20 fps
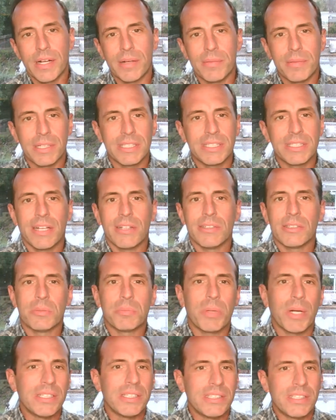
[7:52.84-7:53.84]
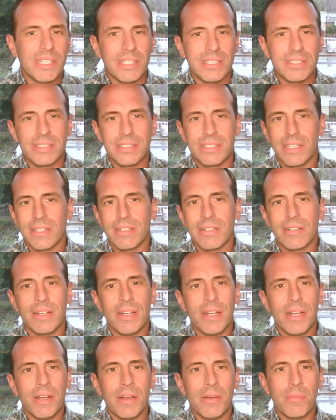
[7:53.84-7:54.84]
Excel spreadsheets and
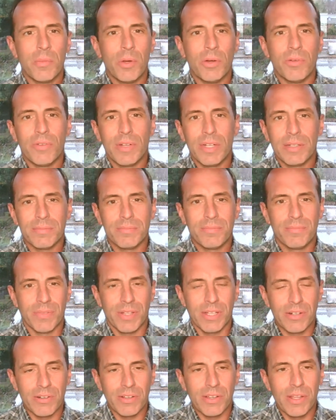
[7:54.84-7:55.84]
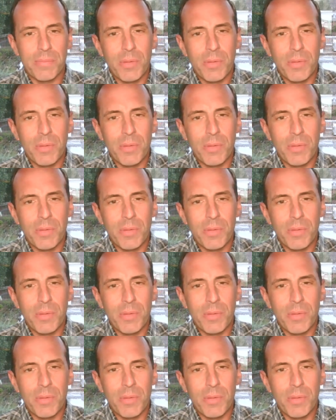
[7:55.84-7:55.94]
literally